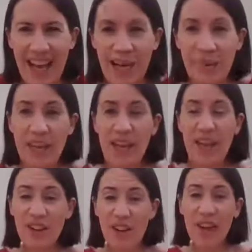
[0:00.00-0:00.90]

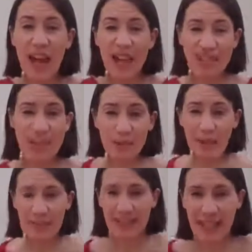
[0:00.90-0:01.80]
Not her actual
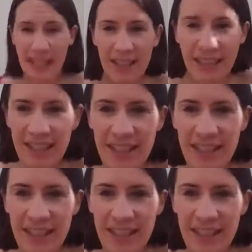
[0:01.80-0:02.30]
birthday,